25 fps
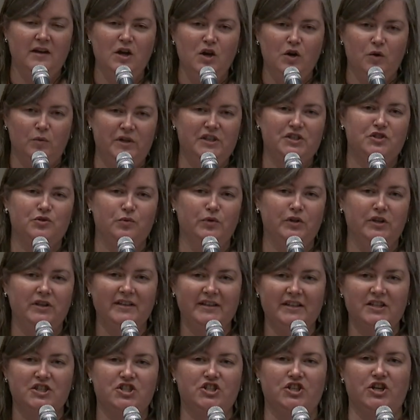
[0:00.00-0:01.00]
which
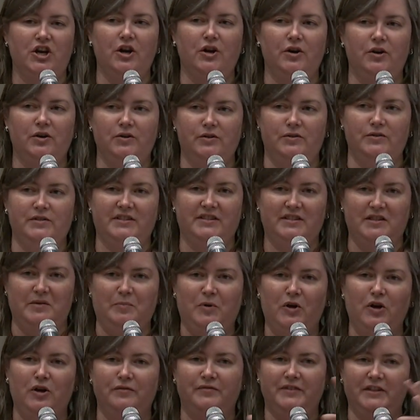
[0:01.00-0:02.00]
really shows the
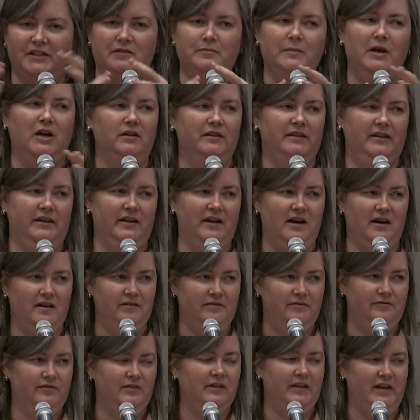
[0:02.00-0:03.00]
perfect melding
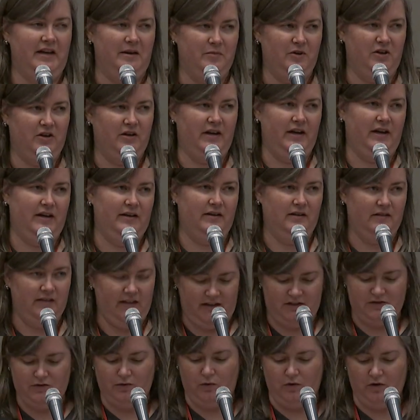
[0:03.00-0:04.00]
of labor and
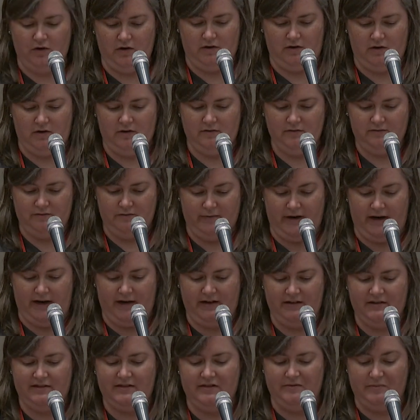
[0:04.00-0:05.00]
electoral
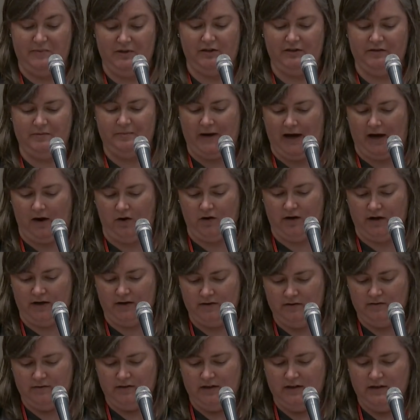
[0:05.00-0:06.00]
right to build power,
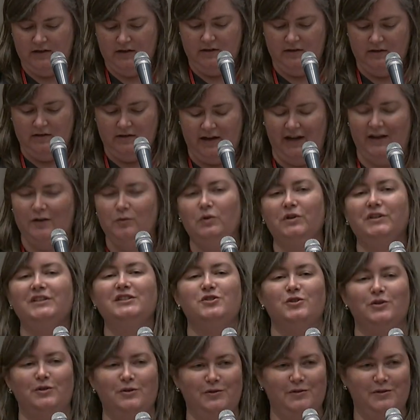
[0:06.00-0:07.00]
and will
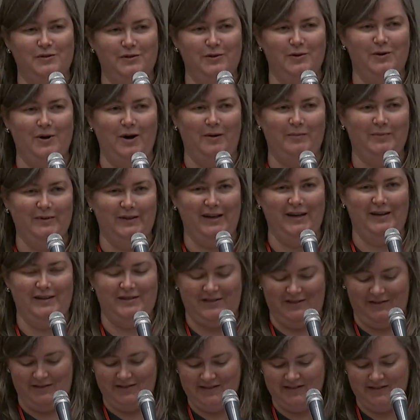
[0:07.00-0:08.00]
introduce new
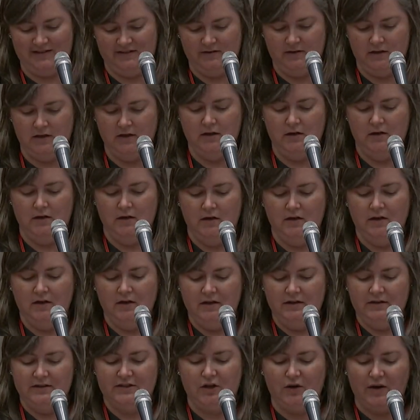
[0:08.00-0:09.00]
complications.
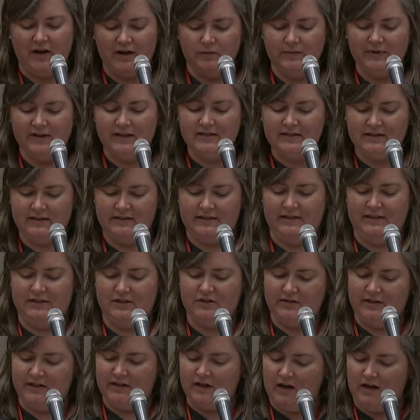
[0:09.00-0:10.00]
So I raise this
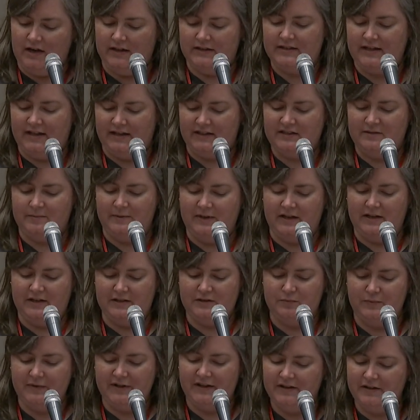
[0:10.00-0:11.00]
history and context
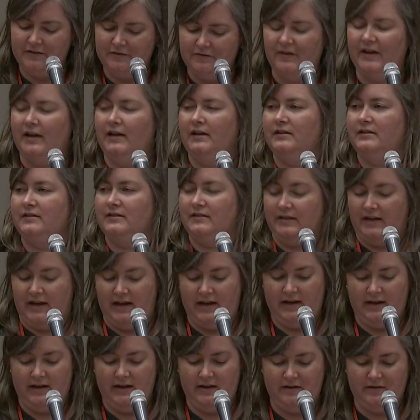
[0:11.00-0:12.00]
because we face
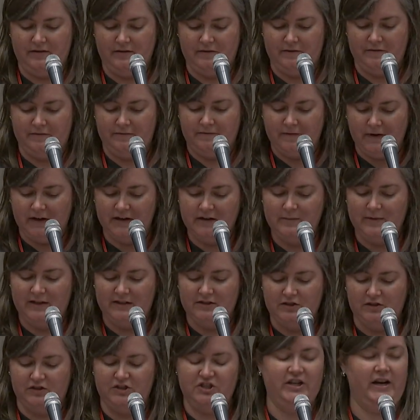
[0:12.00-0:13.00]
a
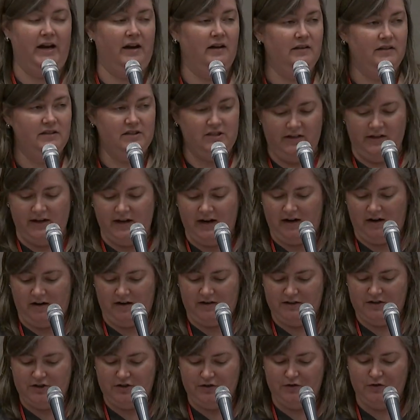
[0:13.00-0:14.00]
fundamental challenge
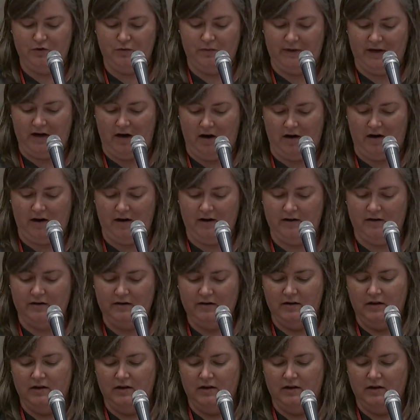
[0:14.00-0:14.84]
inherent to who we are.